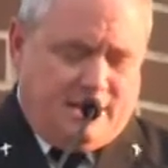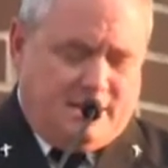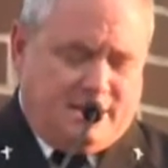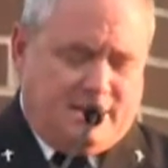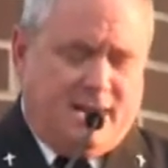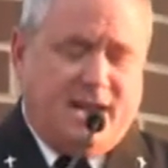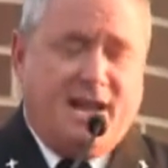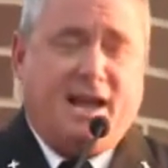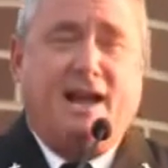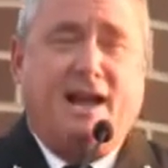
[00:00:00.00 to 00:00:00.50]

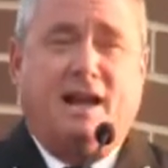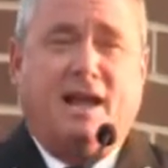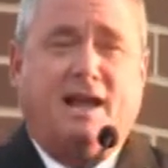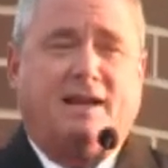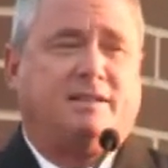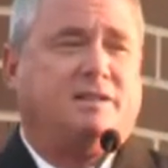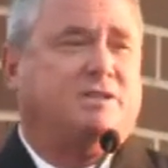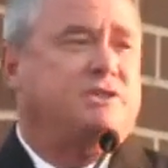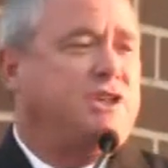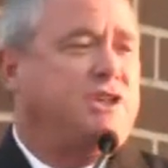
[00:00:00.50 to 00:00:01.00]
Today, I'd
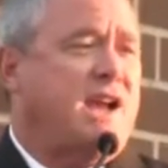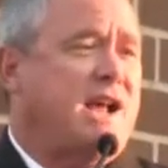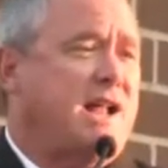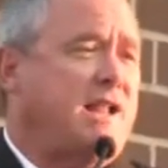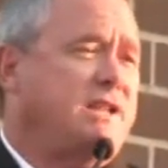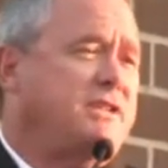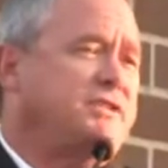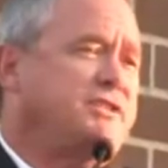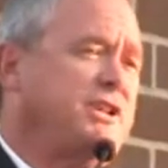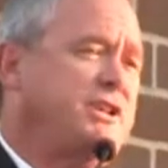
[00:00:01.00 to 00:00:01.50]
like to
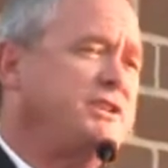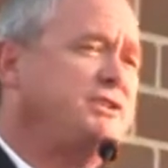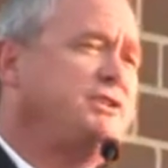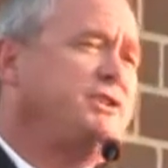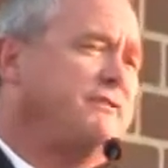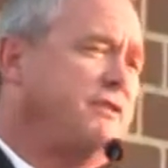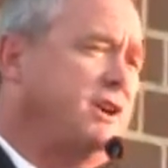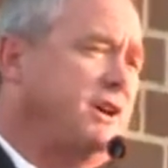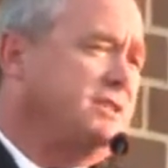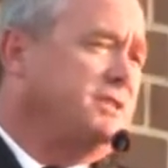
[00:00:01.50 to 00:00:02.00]
challenge each
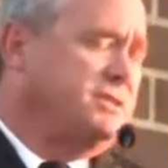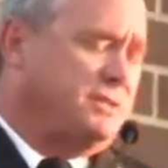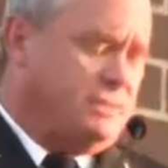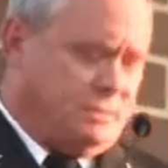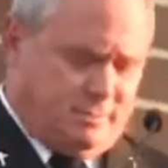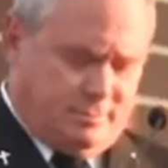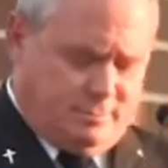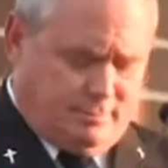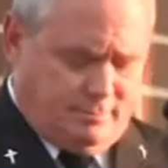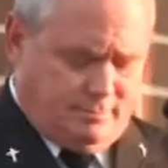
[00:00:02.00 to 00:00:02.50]
of
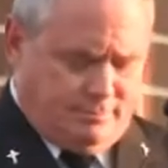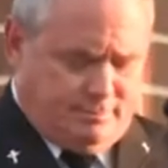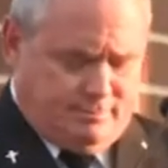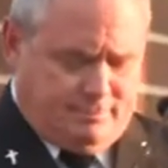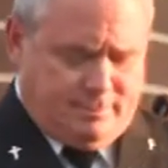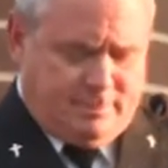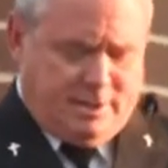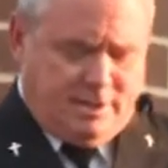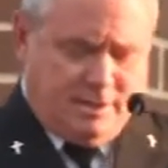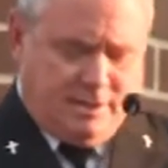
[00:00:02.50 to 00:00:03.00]
us
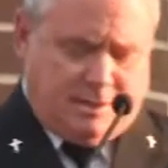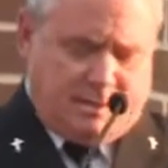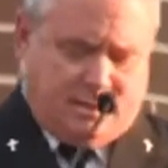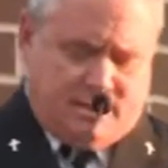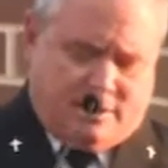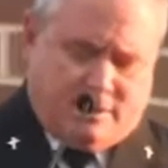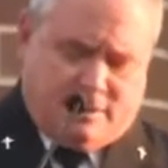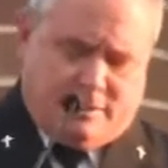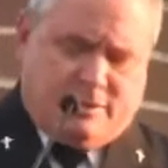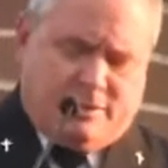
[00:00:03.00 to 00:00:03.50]

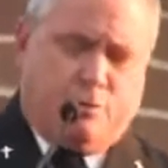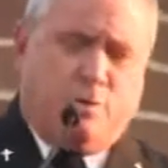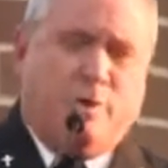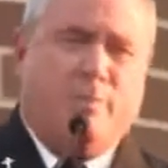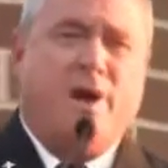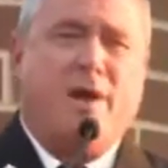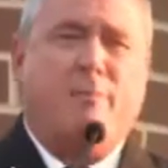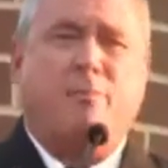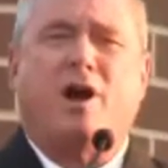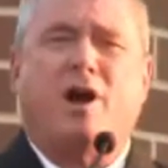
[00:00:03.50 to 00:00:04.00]
to
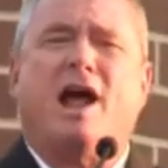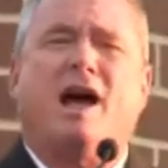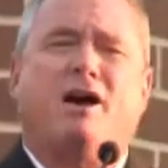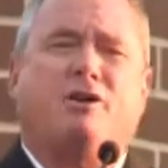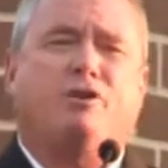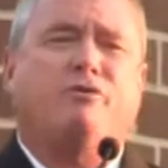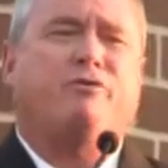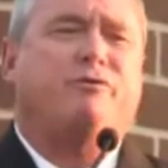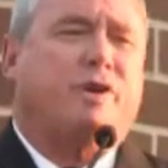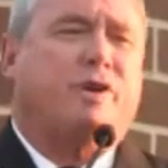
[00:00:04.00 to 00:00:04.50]
remember how
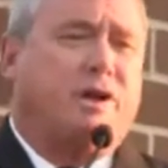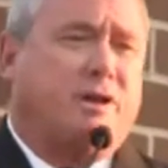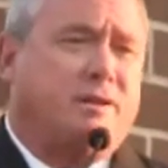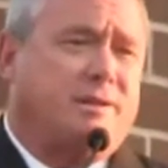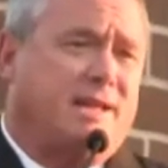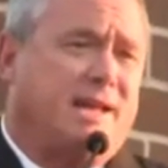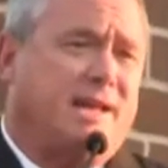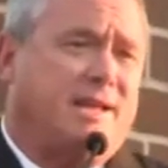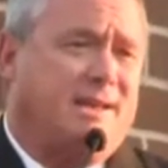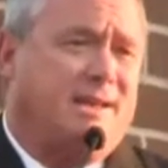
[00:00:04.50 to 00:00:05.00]
you
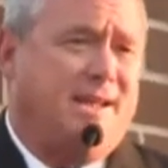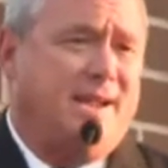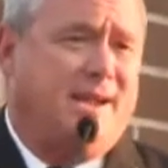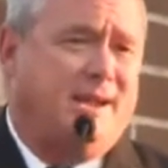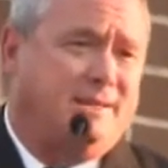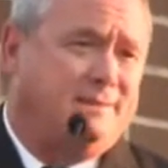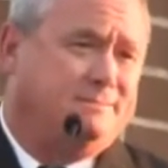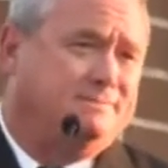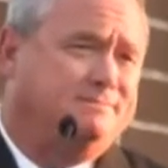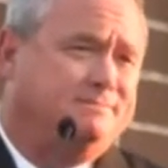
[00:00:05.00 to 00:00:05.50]
felt that
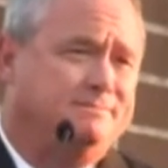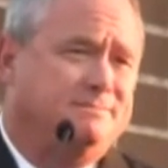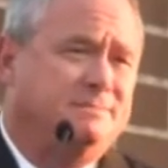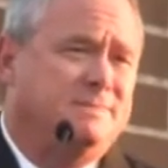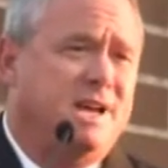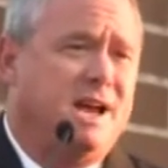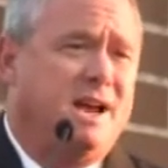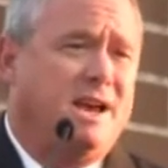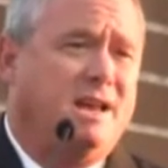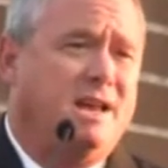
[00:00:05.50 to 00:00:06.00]
day,
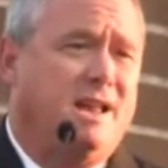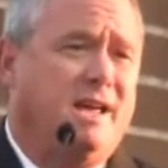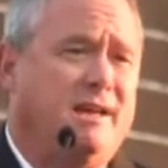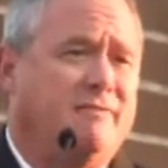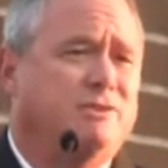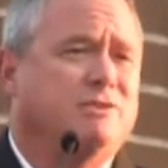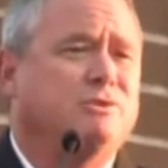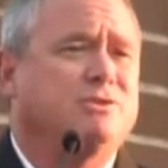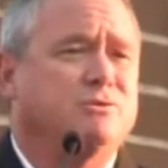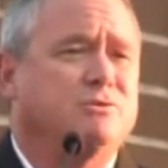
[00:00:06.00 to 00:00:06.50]
9
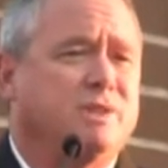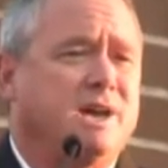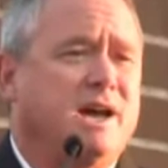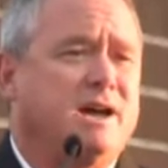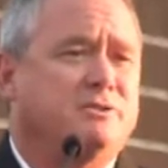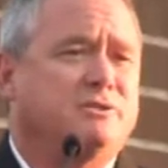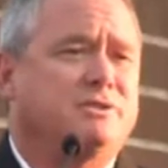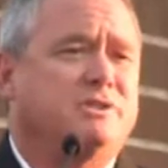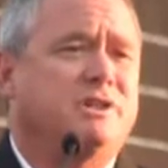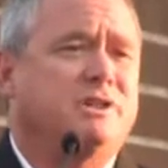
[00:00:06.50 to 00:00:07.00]
11
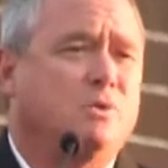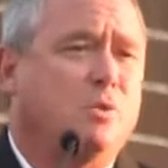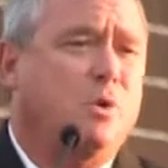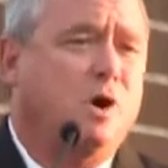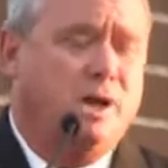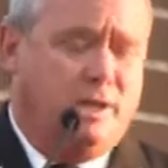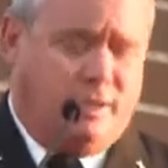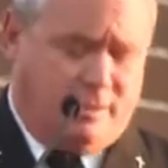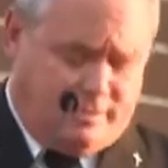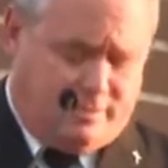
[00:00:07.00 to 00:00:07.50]

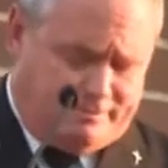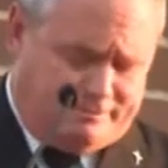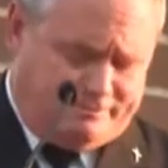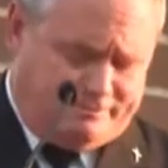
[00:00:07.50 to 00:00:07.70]
2001.